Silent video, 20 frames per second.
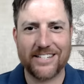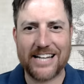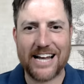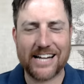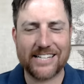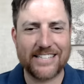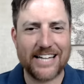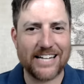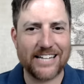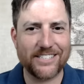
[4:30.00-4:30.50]
The
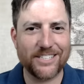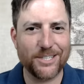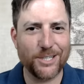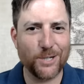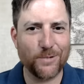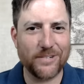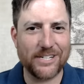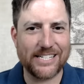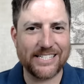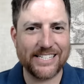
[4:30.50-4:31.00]
next has
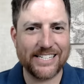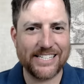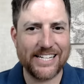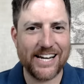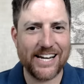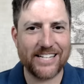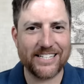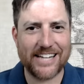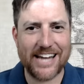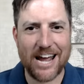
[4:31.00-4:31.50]
to do with
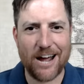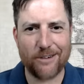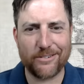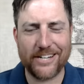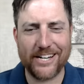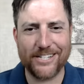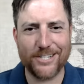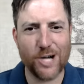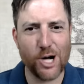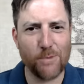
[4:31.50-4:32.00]
city and
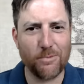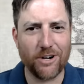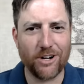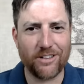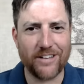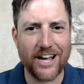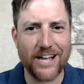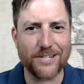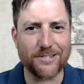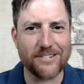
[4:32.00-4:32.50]
county
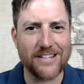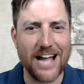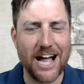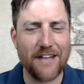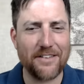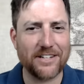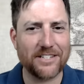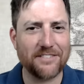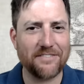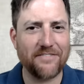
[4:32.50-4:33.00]
nomenclature
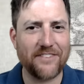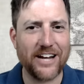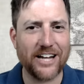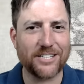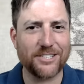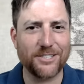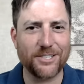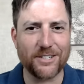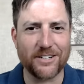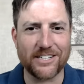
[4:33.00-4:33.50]
and how that
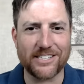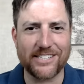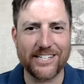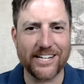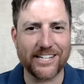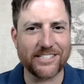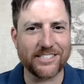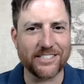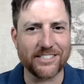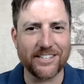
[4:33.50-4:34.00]
affects
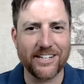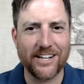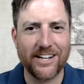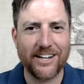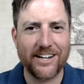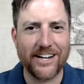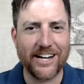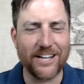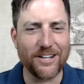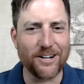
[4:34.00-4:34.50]
jurisdiction.
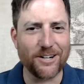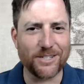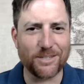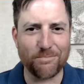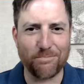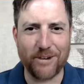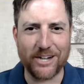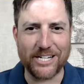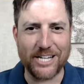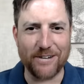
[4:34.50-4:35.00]
And there
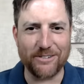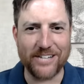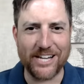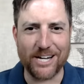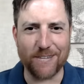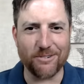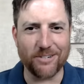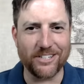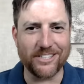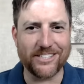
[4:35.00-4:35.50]
are some pretty
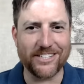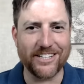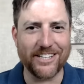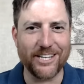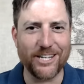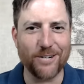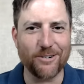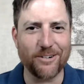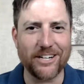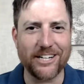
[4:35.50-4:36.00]
unique ones
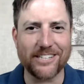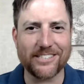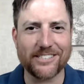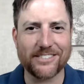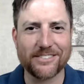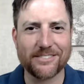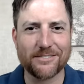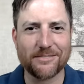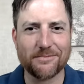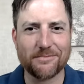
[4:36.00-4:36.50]
in the U
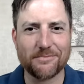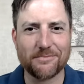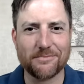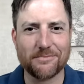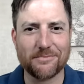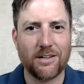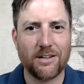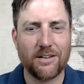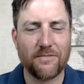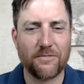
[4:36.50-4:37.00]
S.
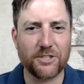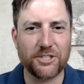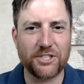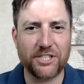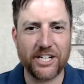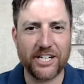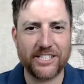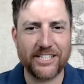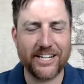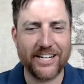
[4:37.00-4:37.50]

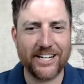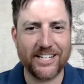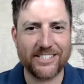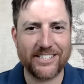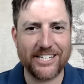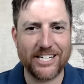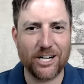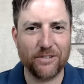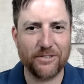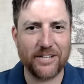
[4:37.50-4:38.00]
Virginia
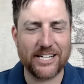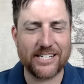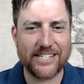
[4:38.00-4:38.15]
is the